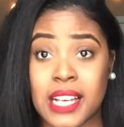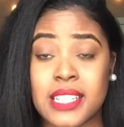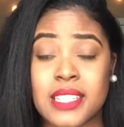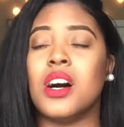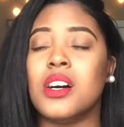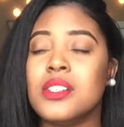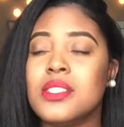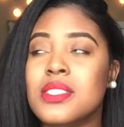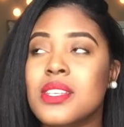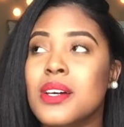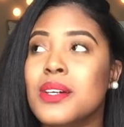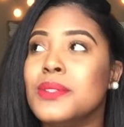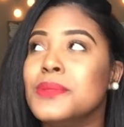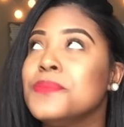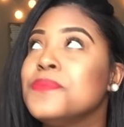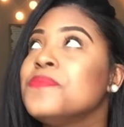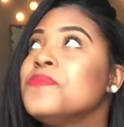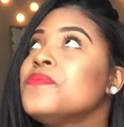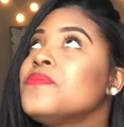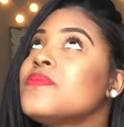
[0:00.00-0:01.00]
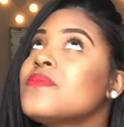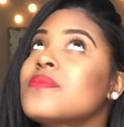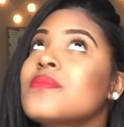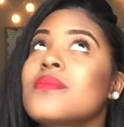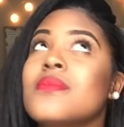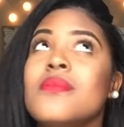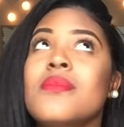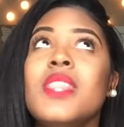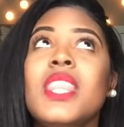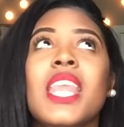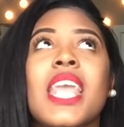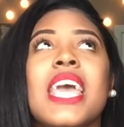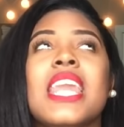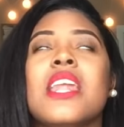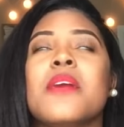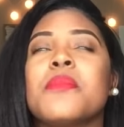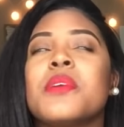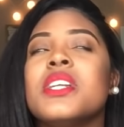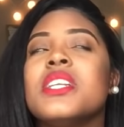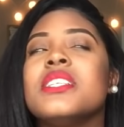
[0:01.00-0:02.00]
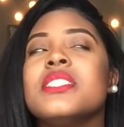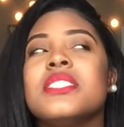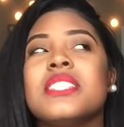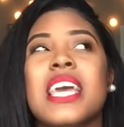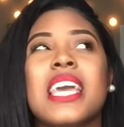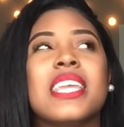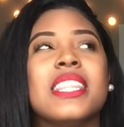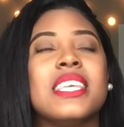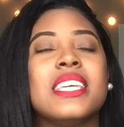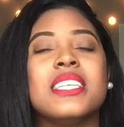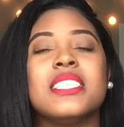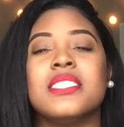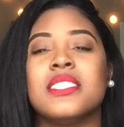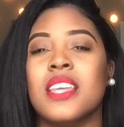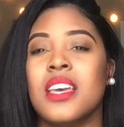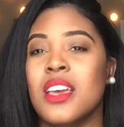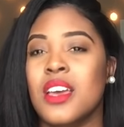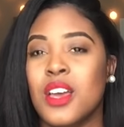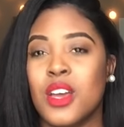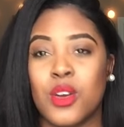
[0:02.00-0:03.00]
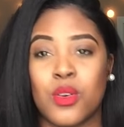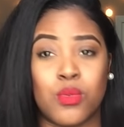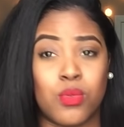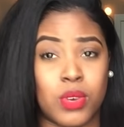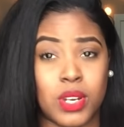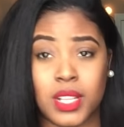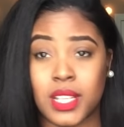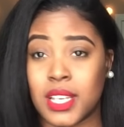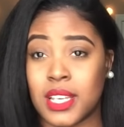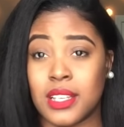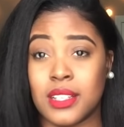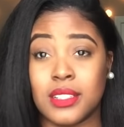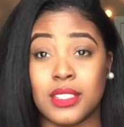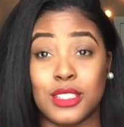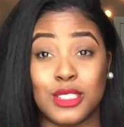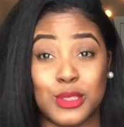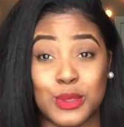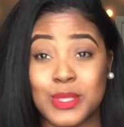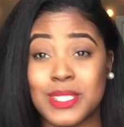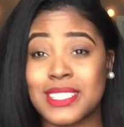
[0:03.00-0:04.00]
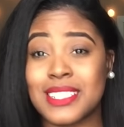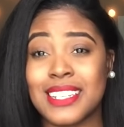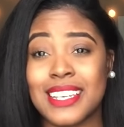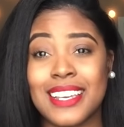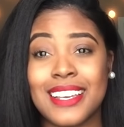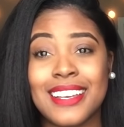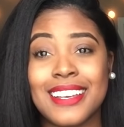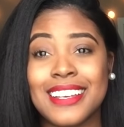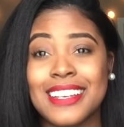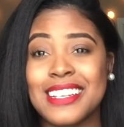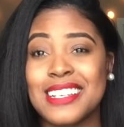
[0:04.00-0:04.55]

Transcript: Also, and I'm gonna say this really loosely,